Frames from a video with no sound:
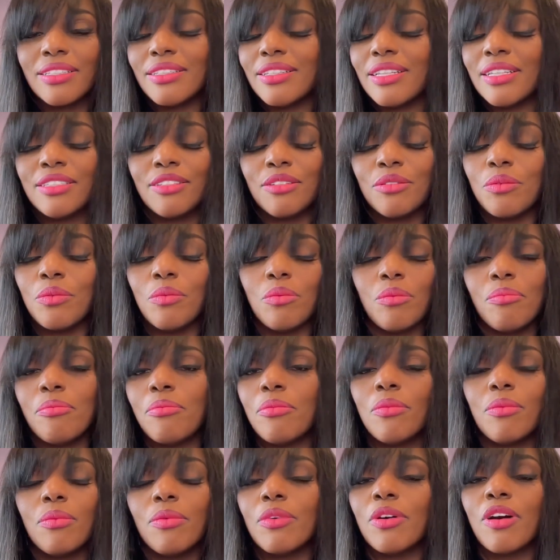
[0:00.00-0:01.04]
at the
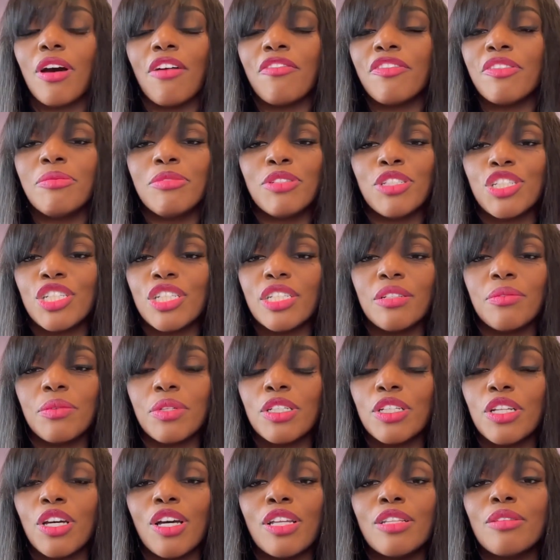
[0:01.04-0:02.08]
coffee machine and
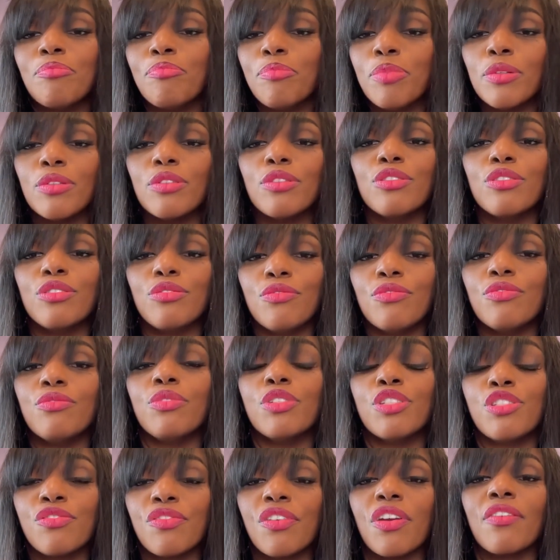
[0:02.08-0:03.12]
whatnot, but
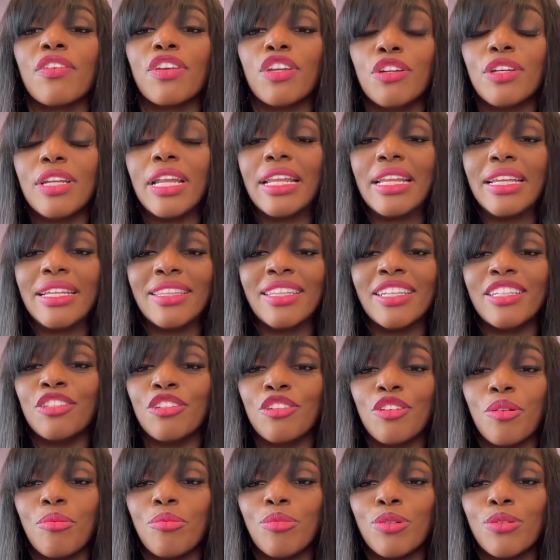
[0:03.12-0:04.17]
was very good at hitting the
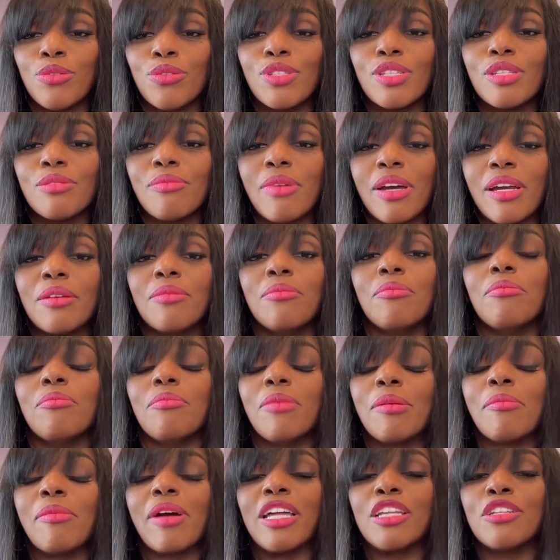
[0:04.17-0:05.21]
numbers. And my
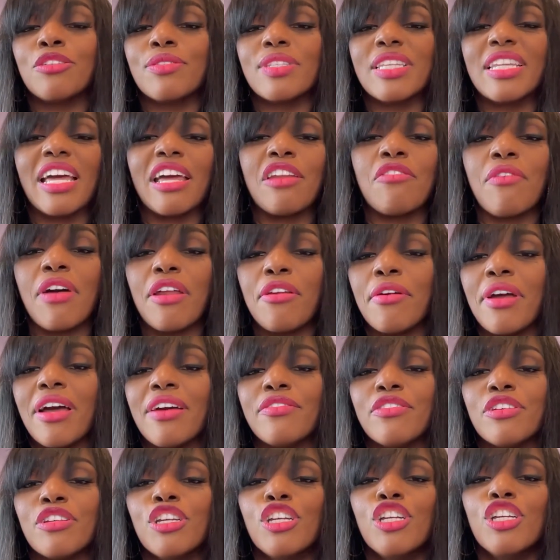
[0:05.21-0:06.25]
manager said, I'd rather have
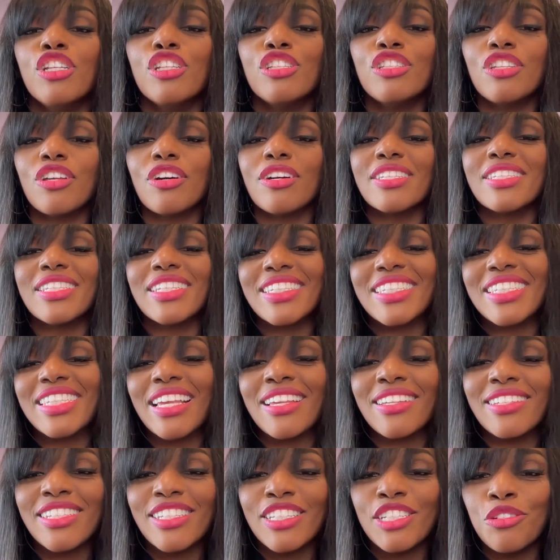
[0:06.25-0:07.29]
a toxic
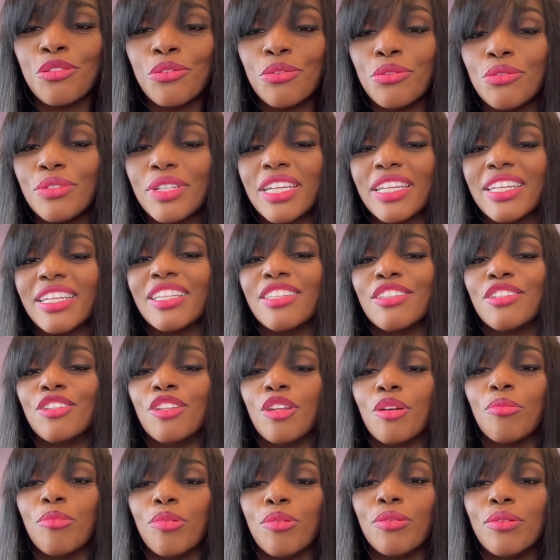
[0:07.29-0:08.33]
sales leader who can hit the
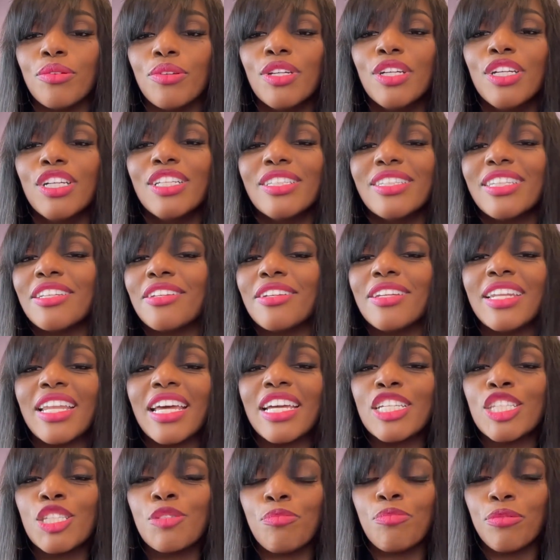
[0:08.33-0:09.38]
number than a
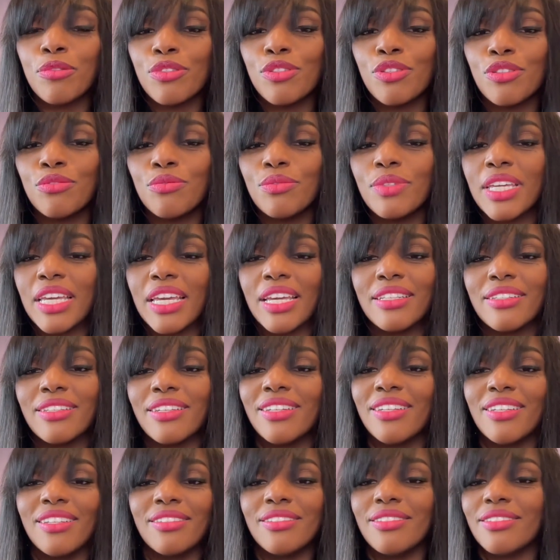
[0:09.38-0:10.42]
nice person who can't
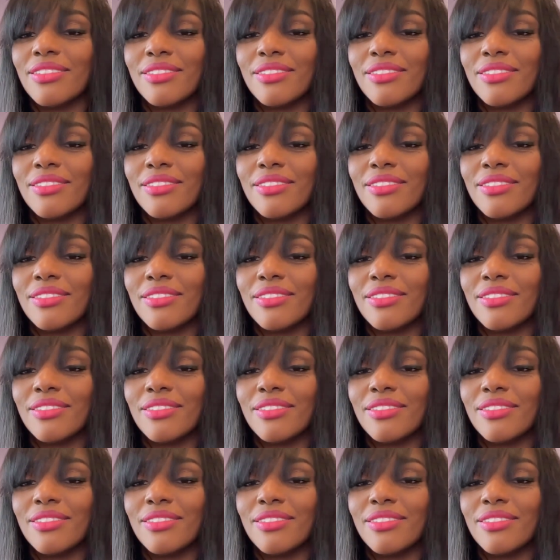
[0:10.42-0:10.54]
hit.